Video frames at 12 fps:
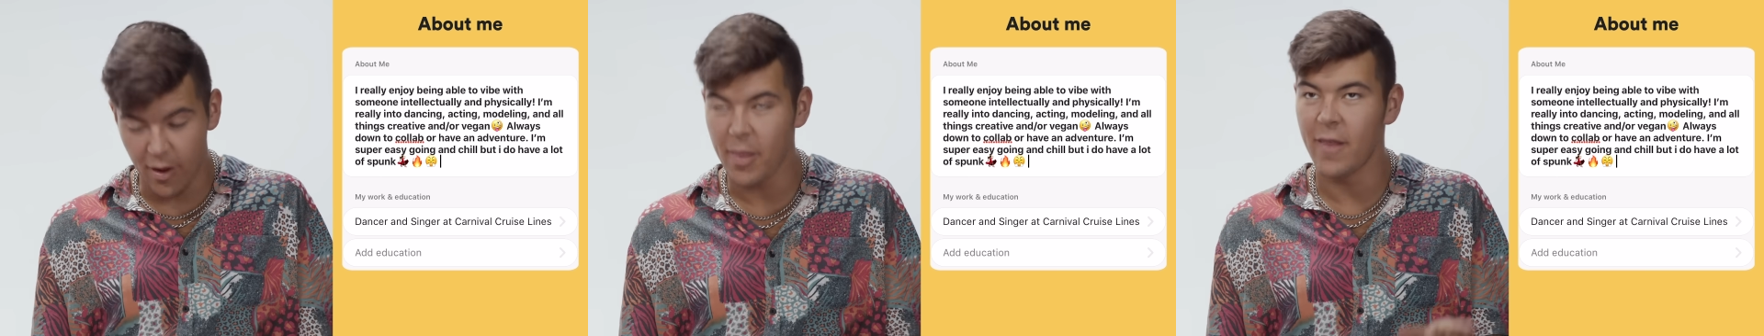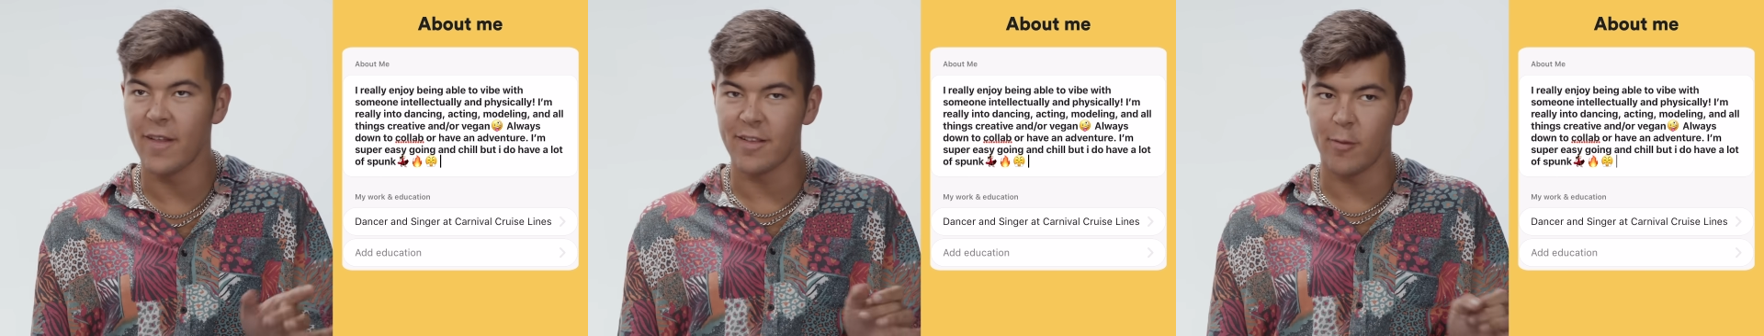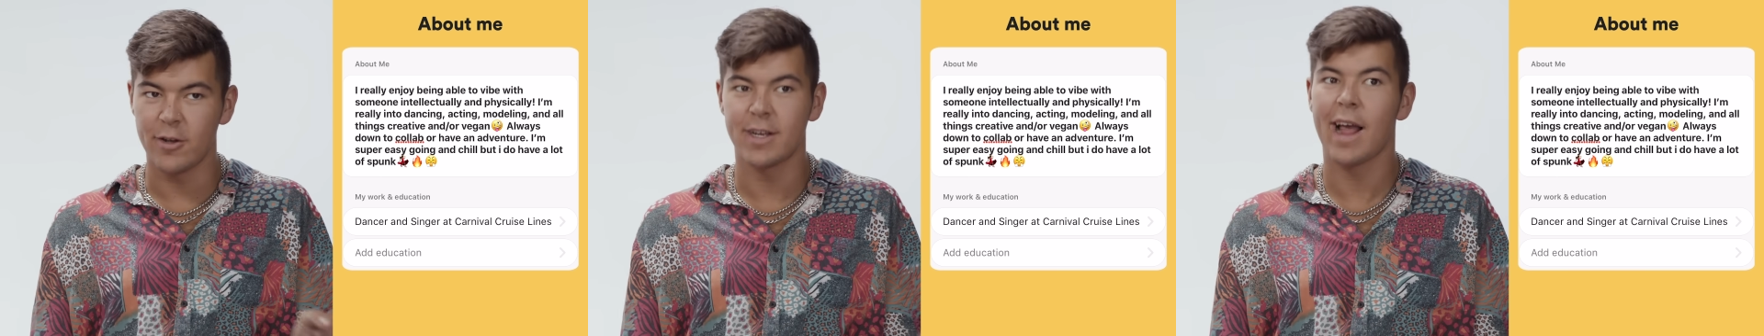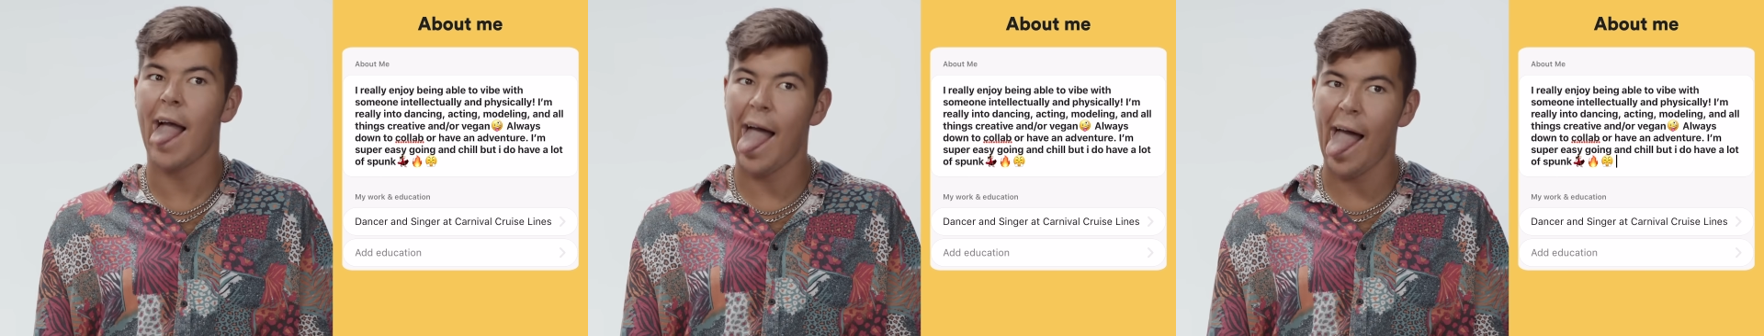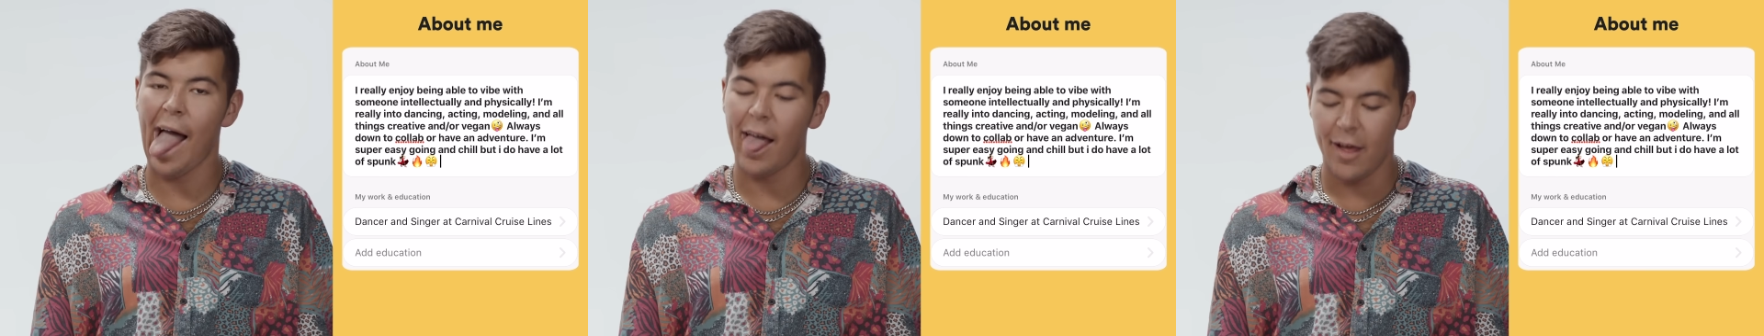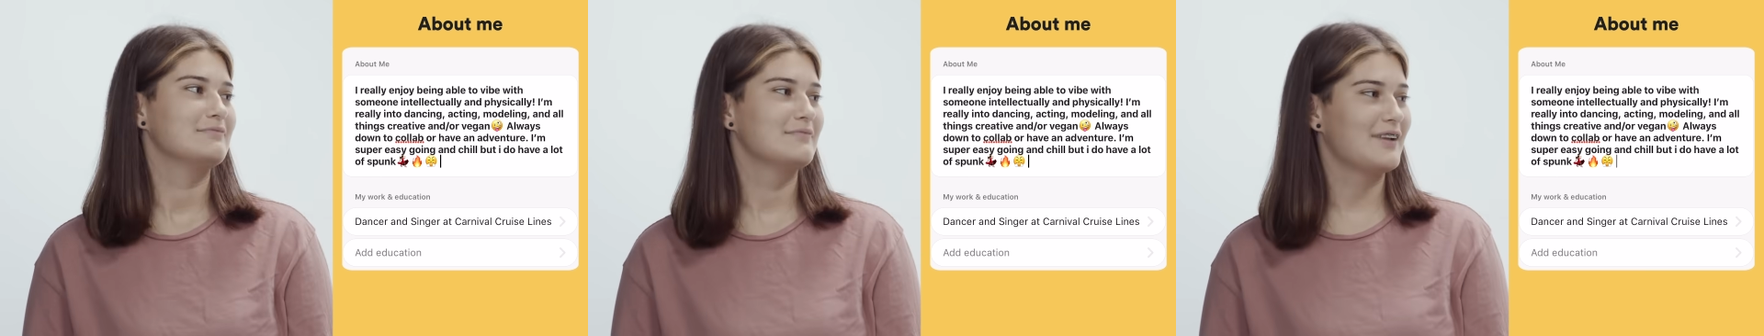Oh, and then this emoji.
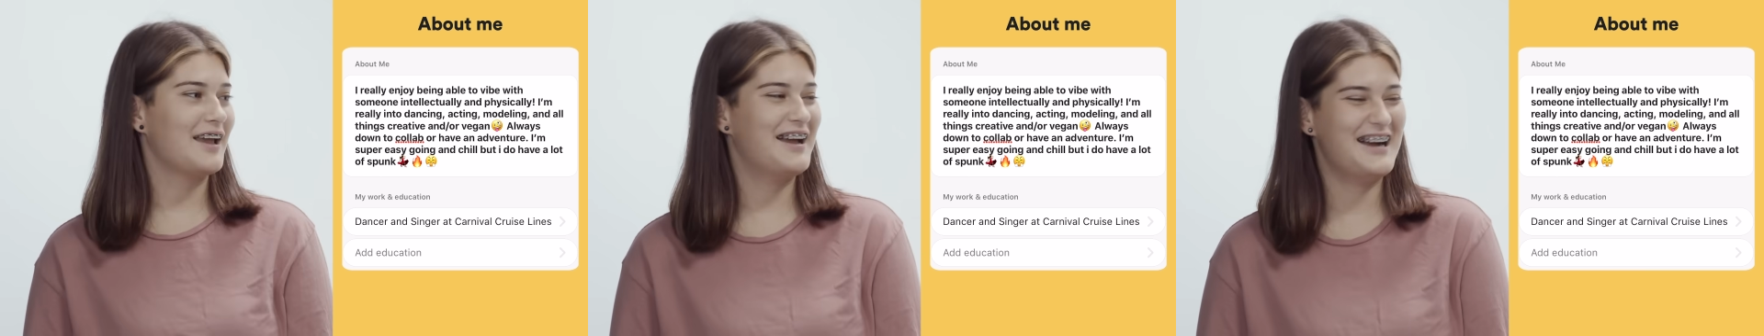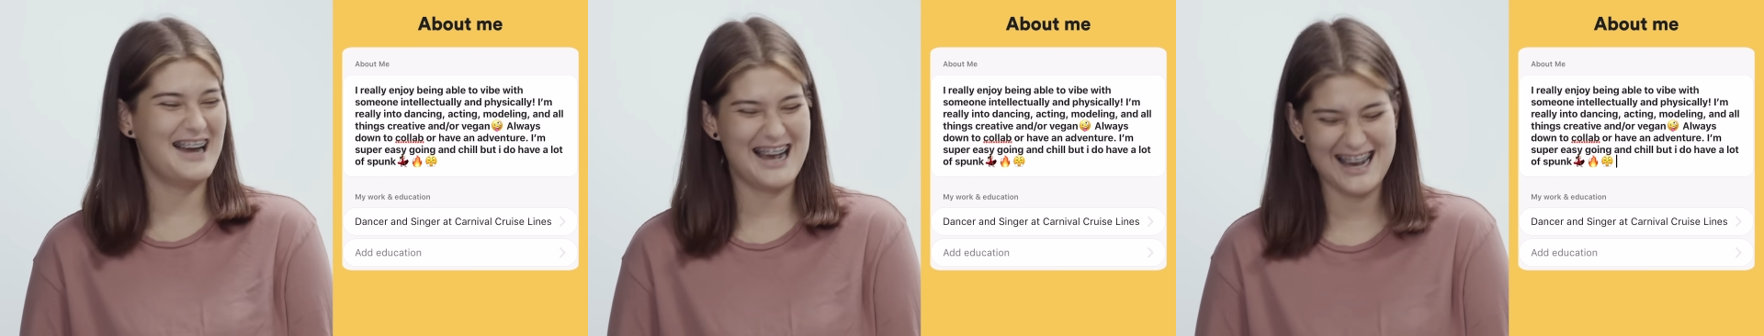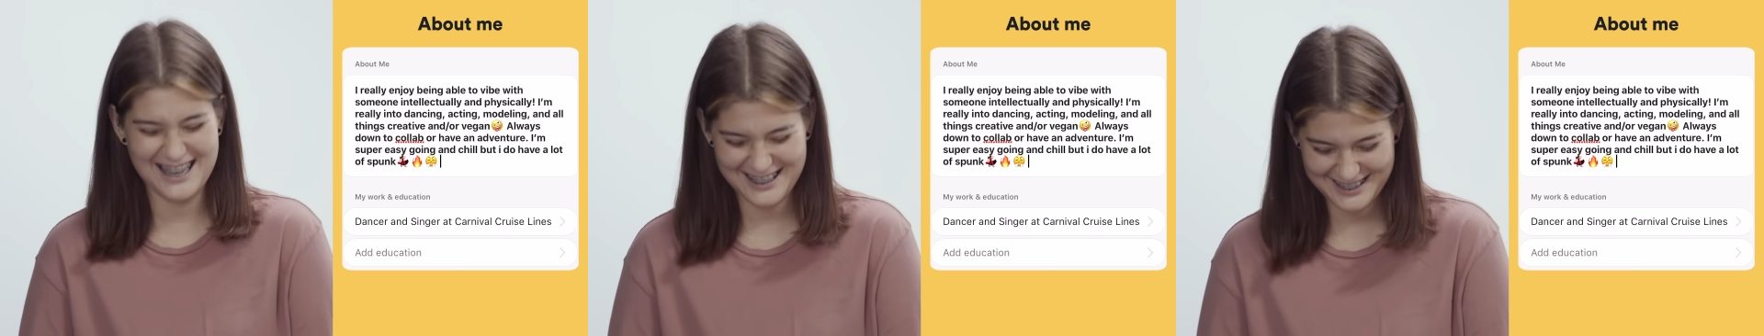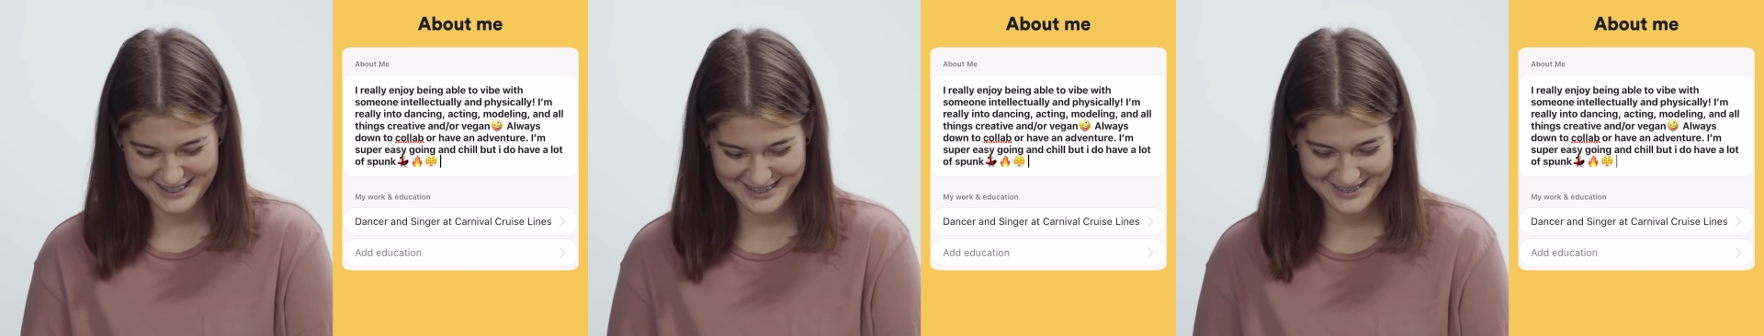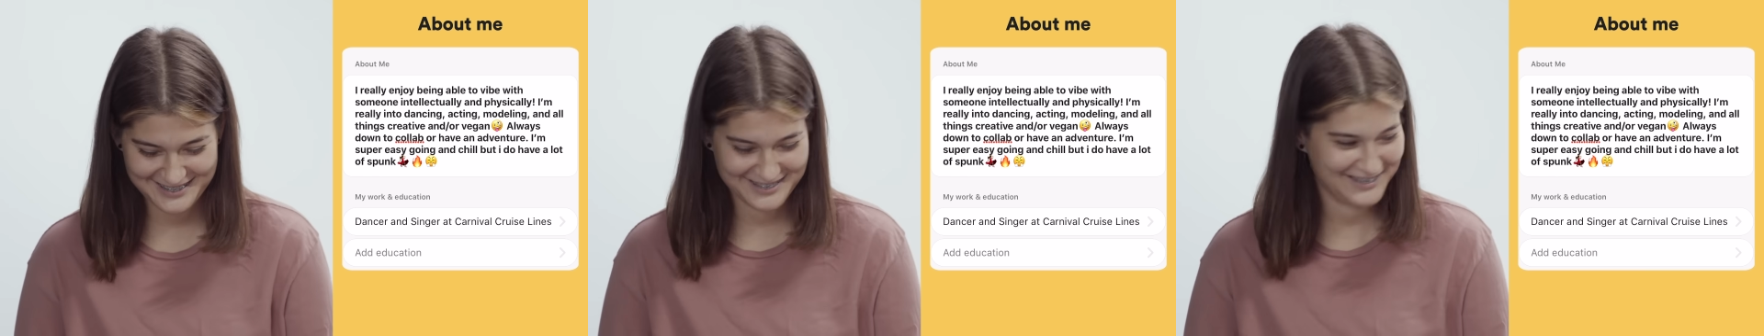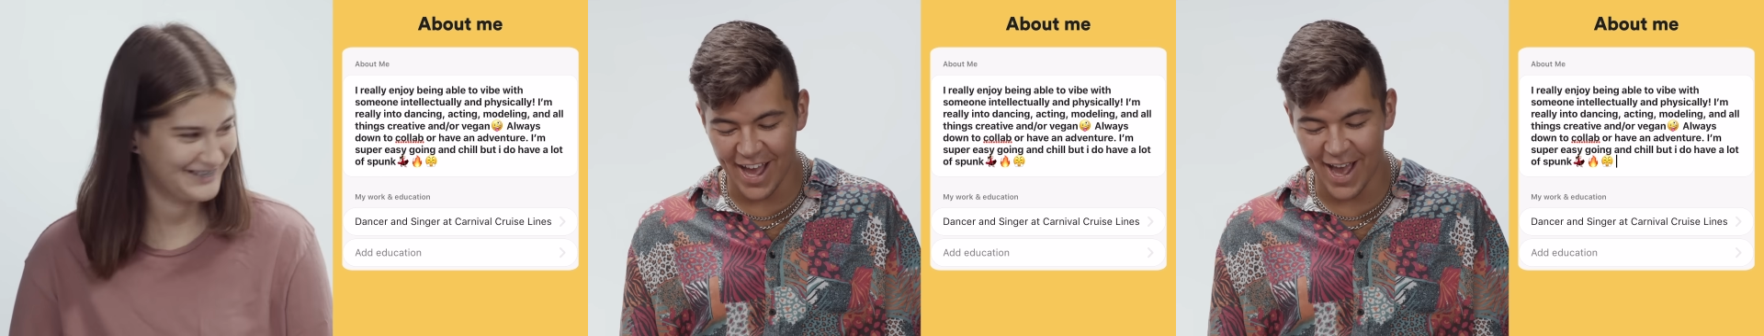always down
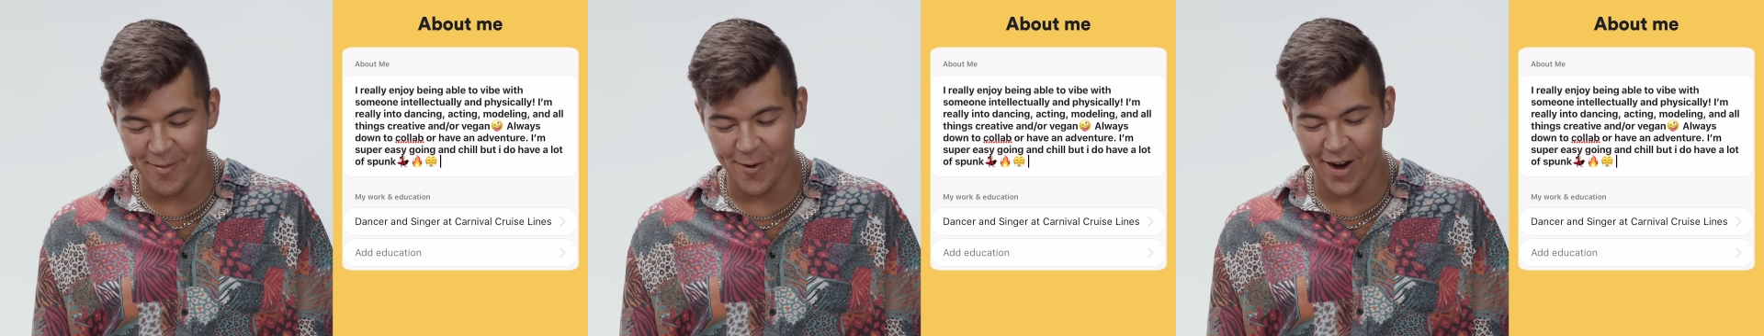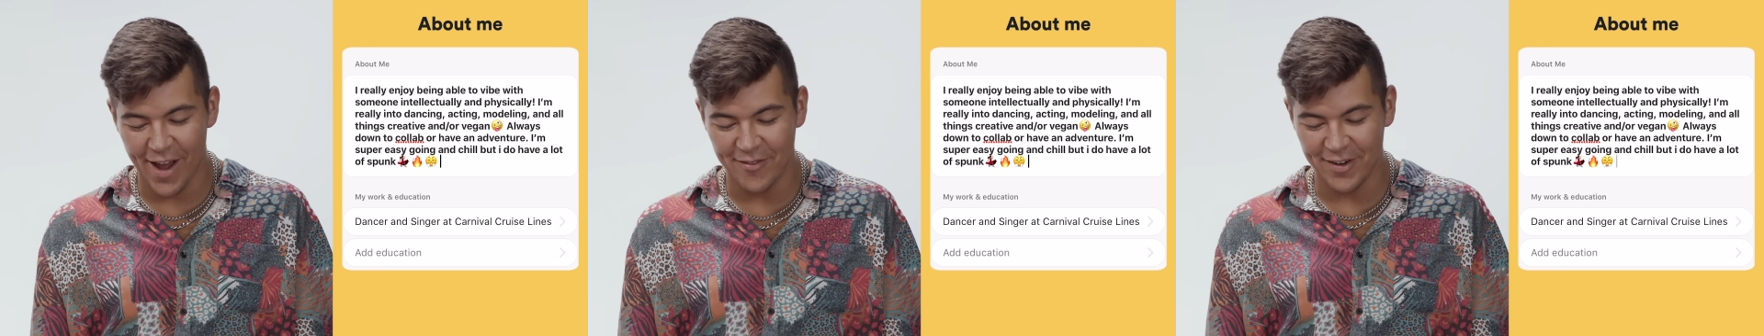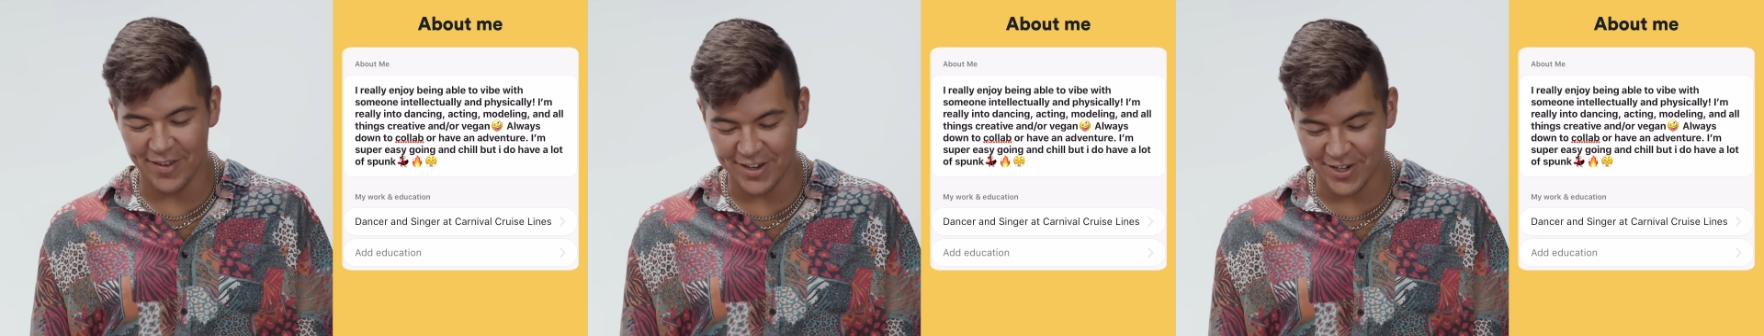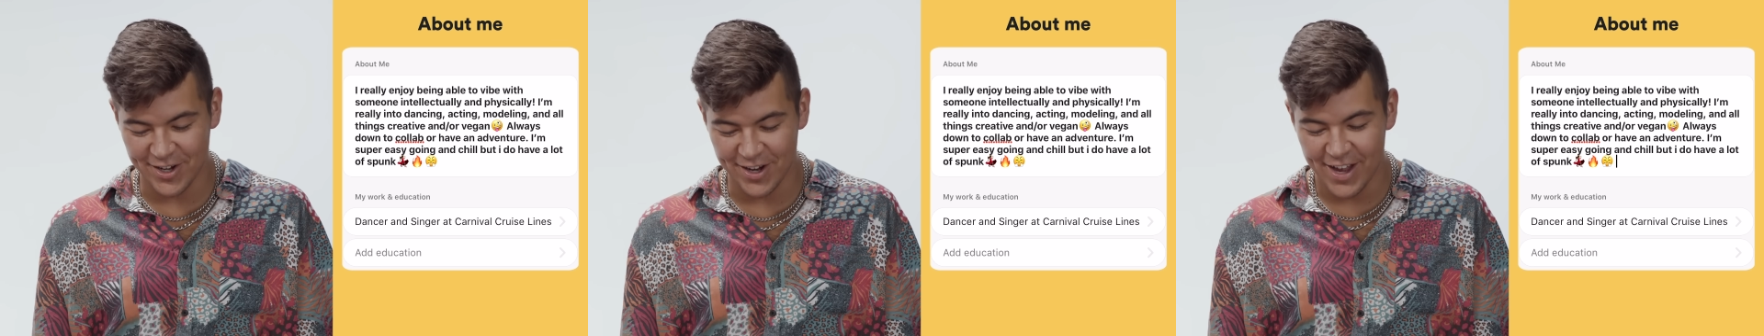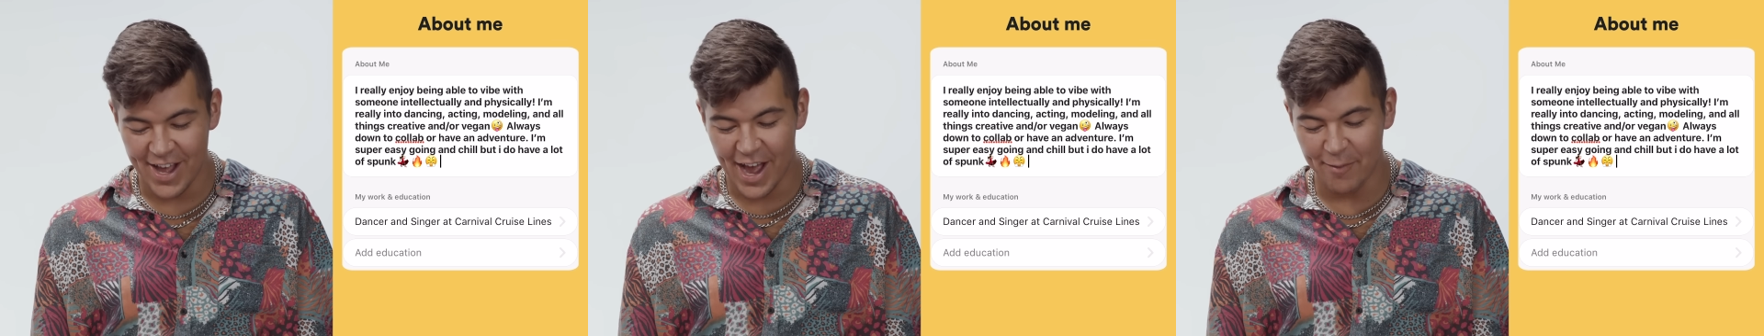to collab or have an adventure.